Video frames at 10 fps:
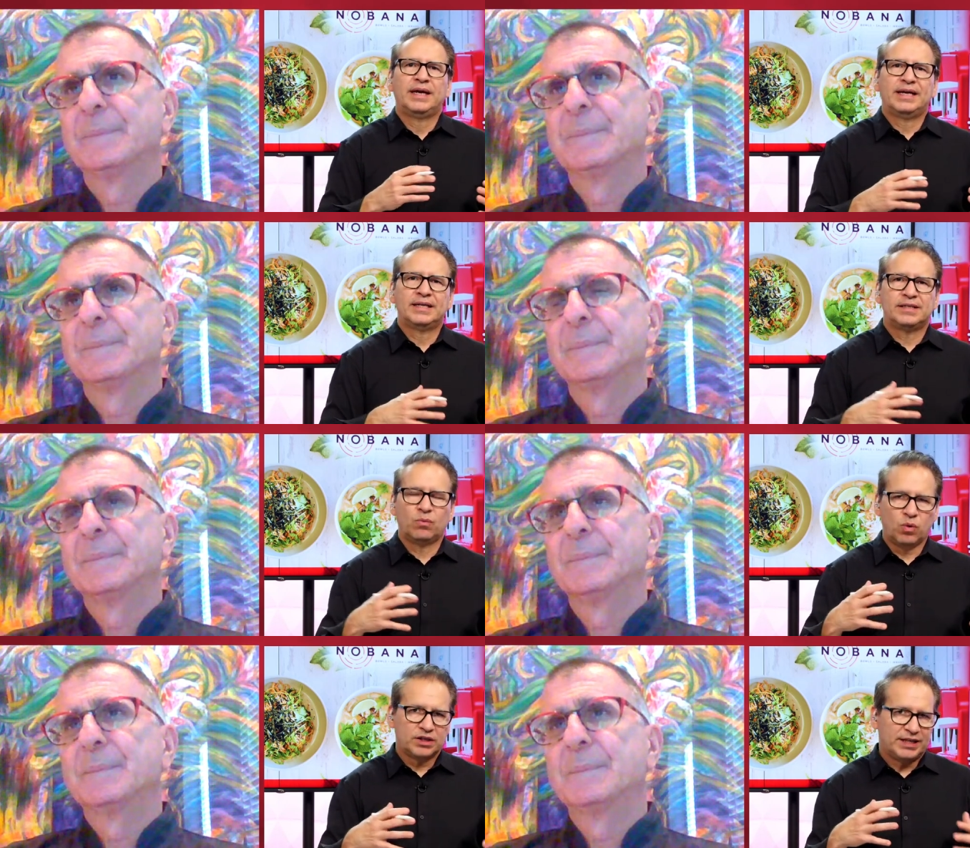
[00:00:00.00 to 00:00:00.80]
Speaker 1: is,
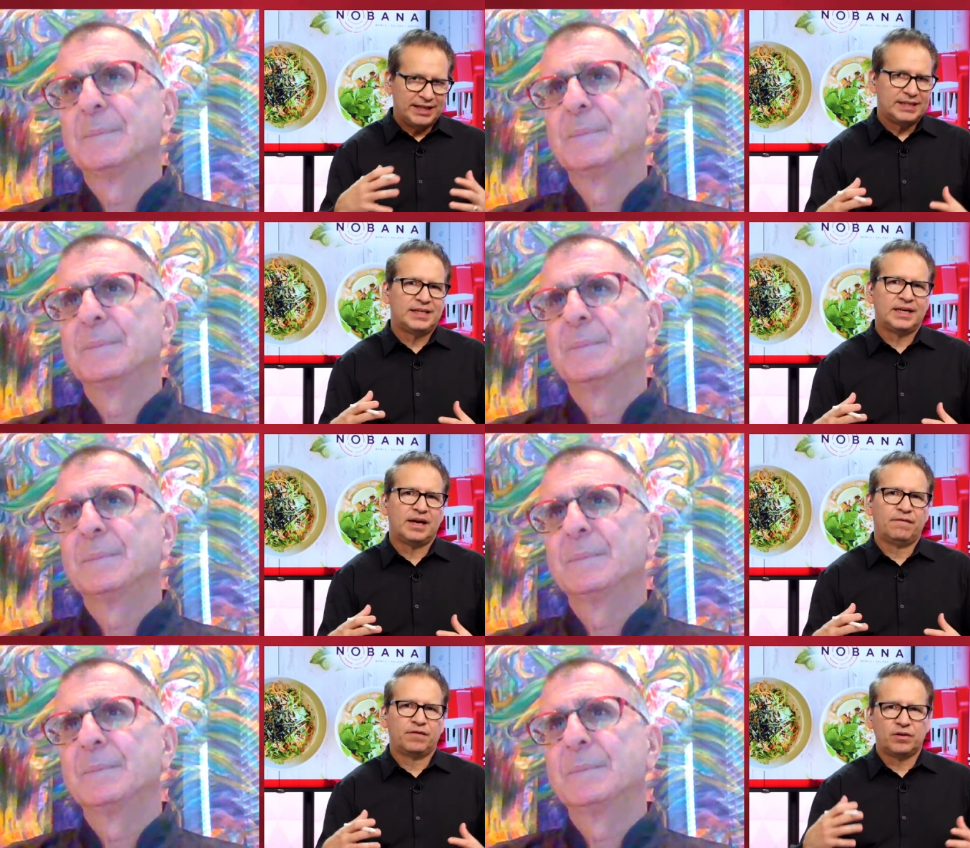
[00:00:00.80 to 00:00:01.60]
was it easy
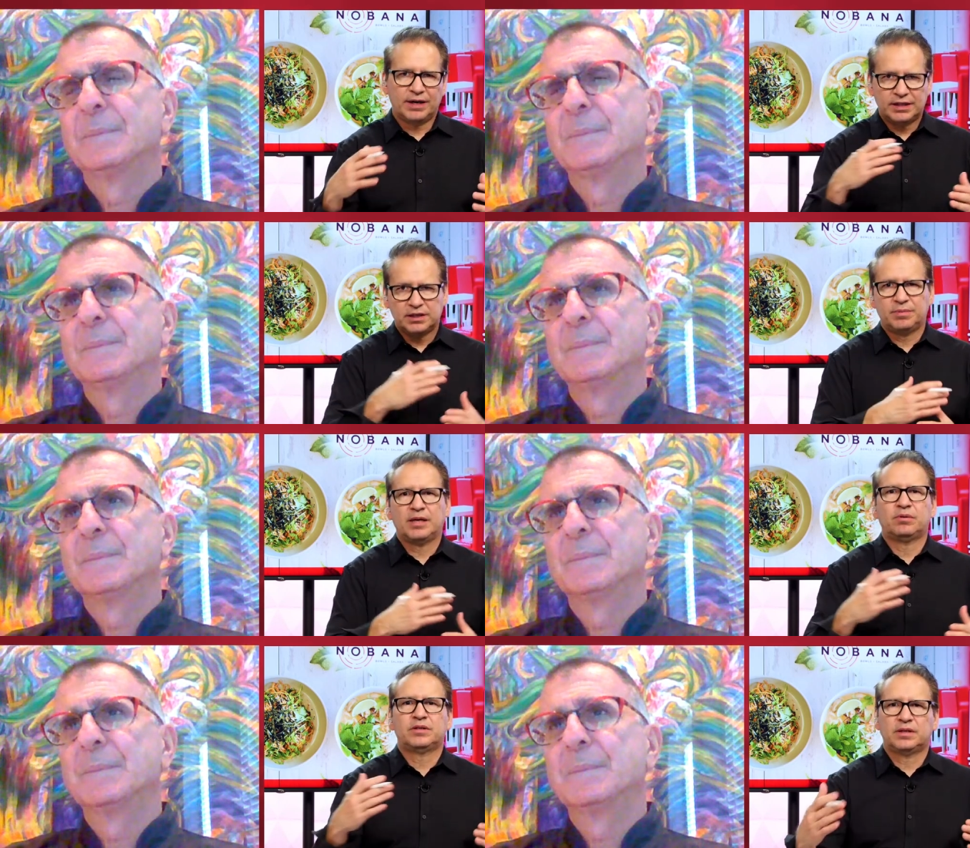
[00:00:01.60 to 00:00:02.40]
enough for you guys to be
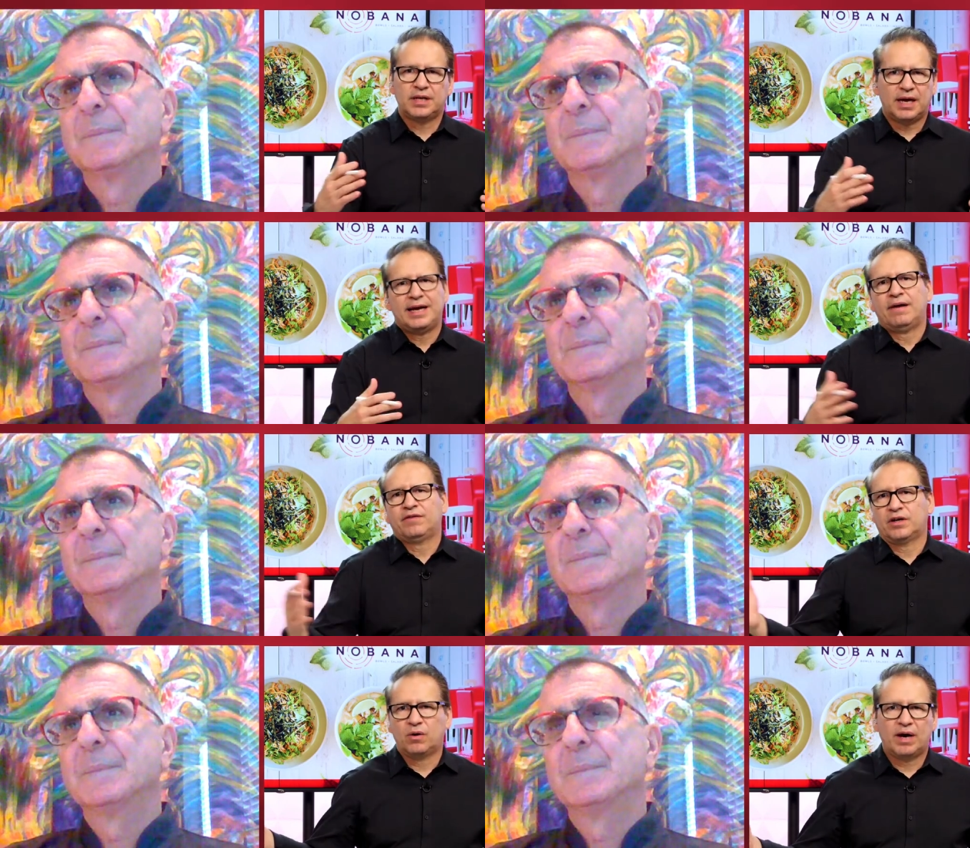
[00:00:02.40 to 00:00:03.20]
able to not have to
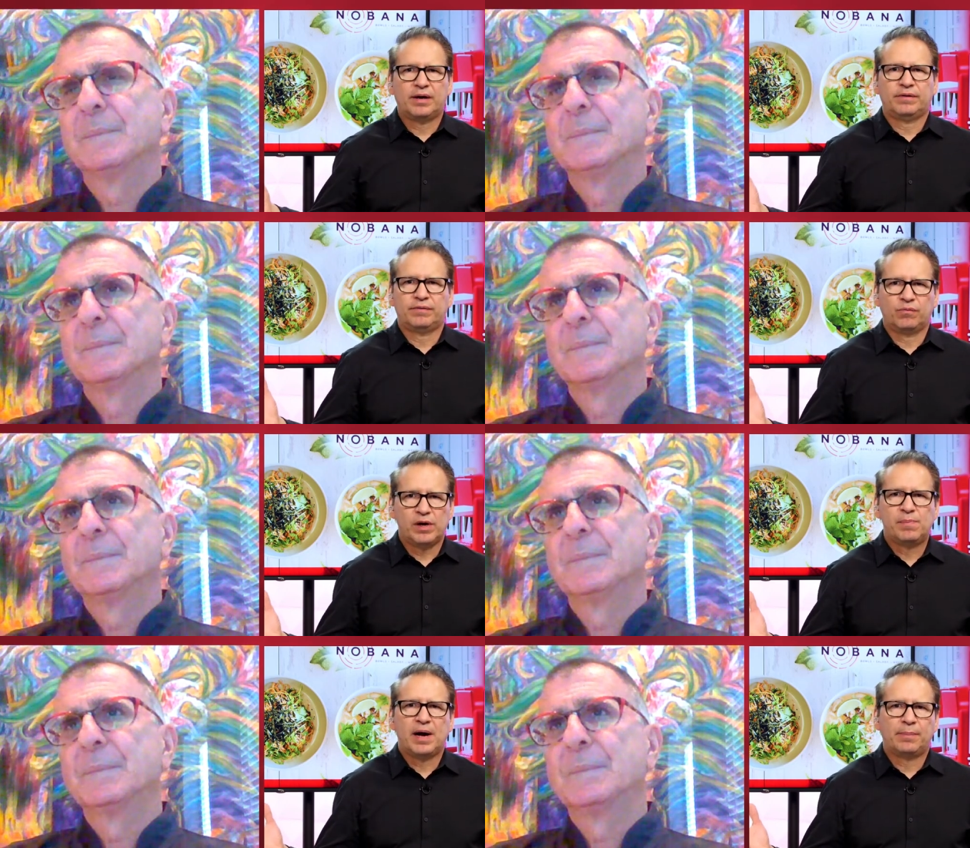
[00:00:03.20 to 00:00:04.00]
go out and
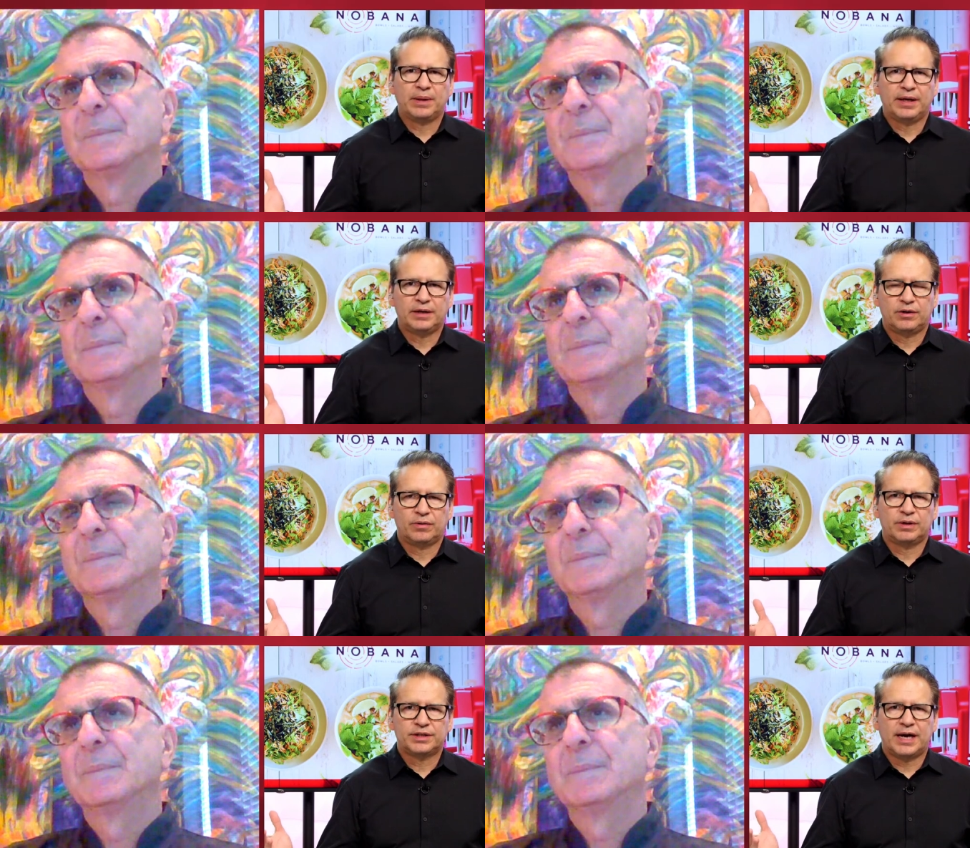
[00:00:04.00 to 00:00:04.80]
repopulate your
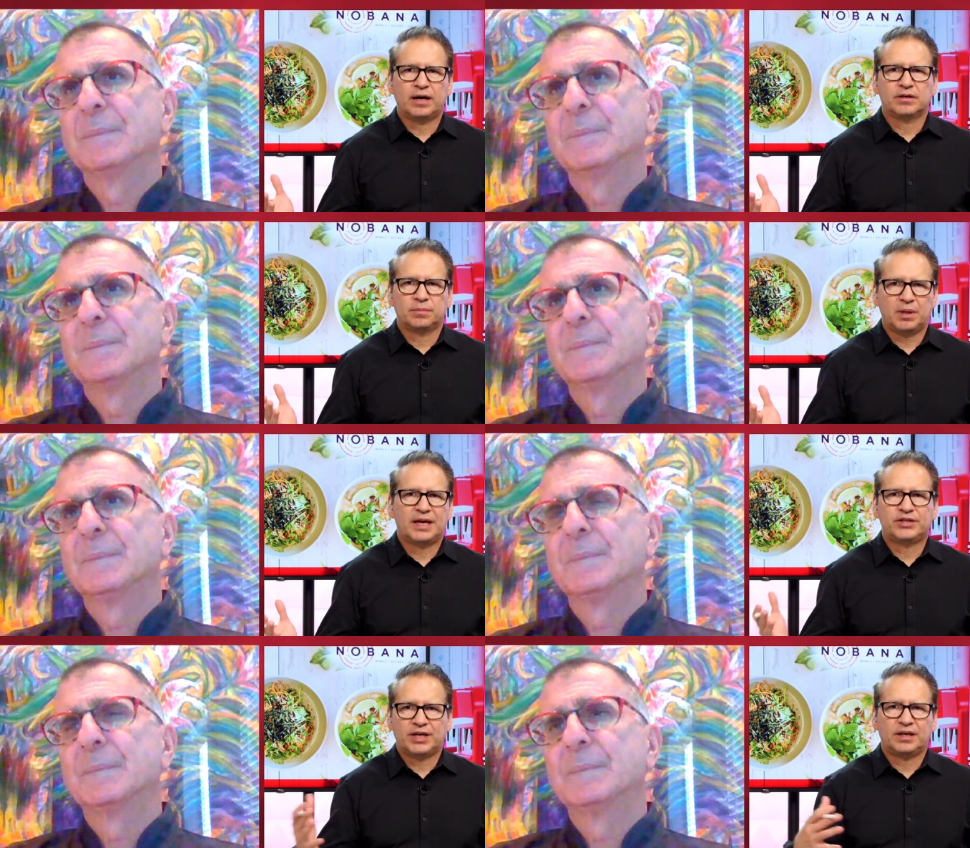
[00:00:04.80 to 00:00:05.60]
entire supply
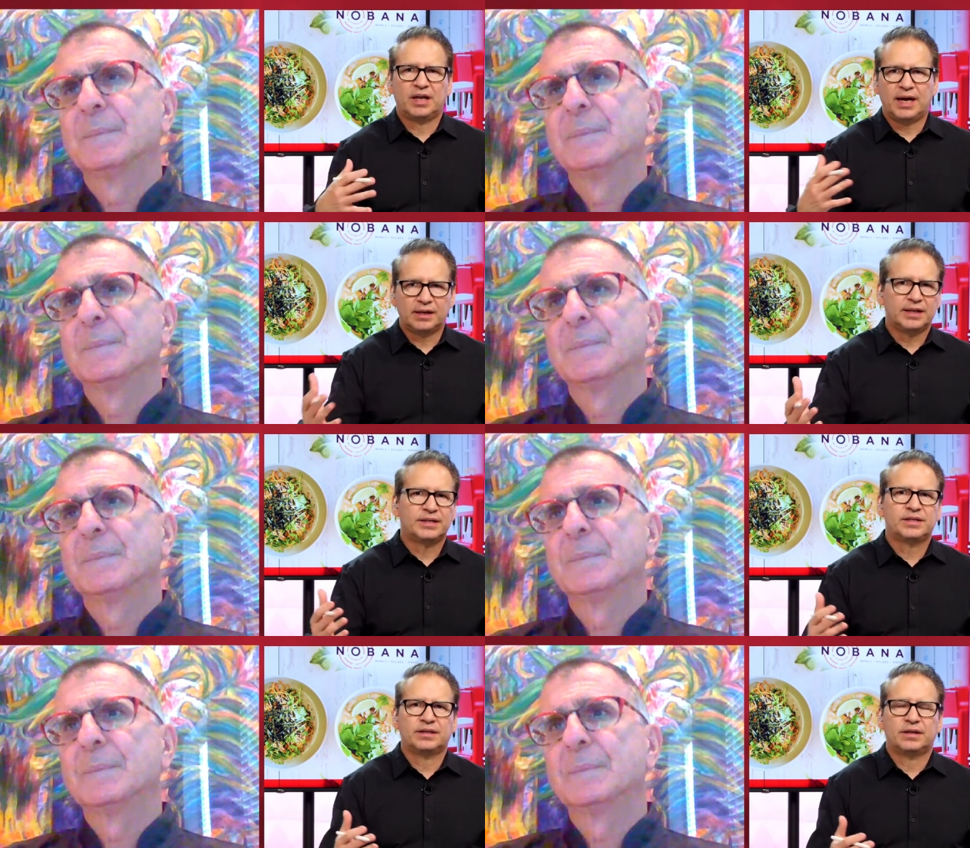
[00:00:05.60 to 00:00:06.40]
chain line
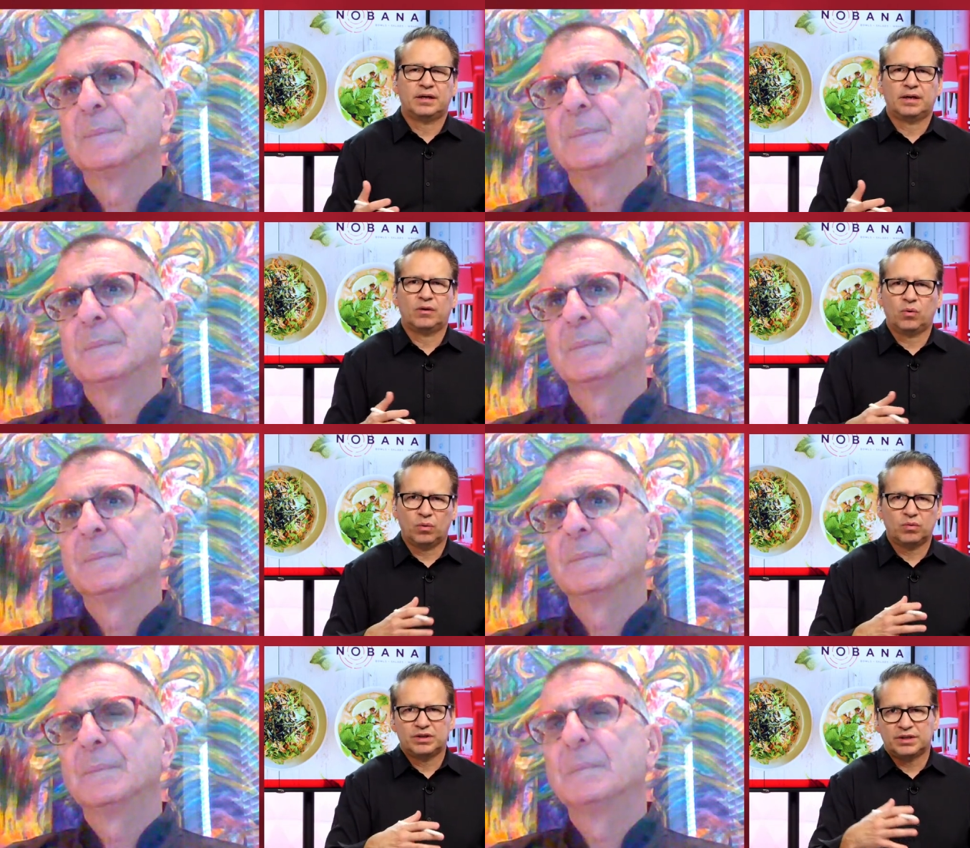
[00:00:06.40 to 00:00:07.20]
list? Uh, or
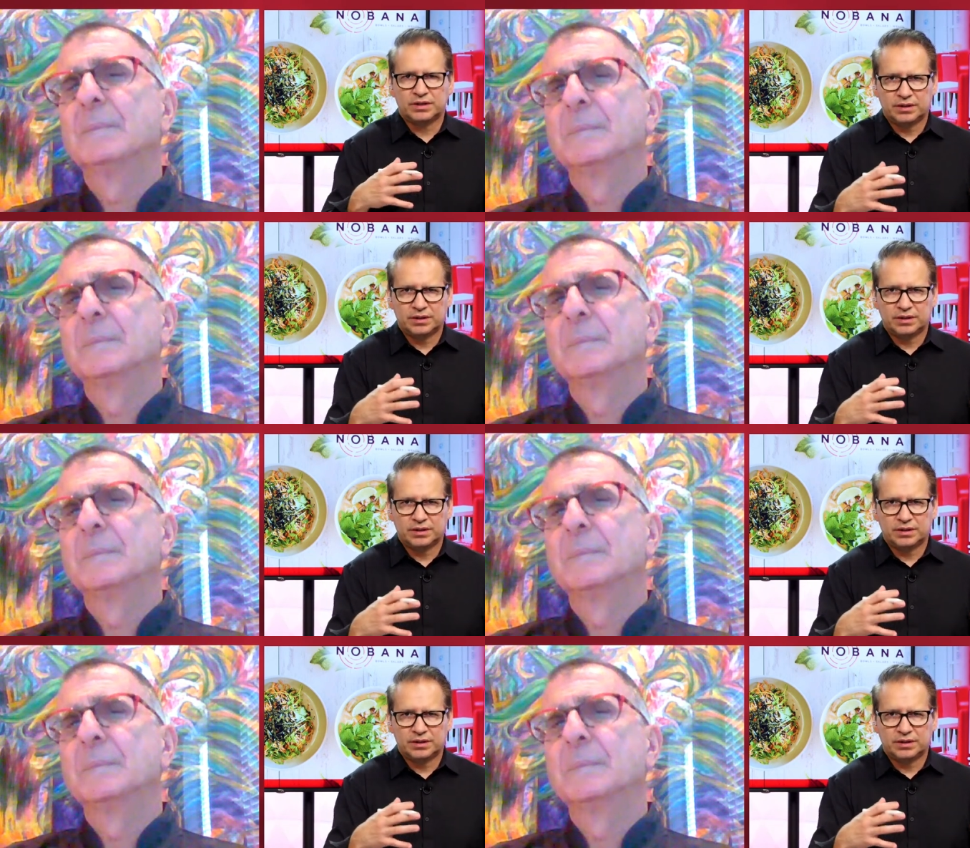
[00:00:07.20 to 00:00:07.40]
was it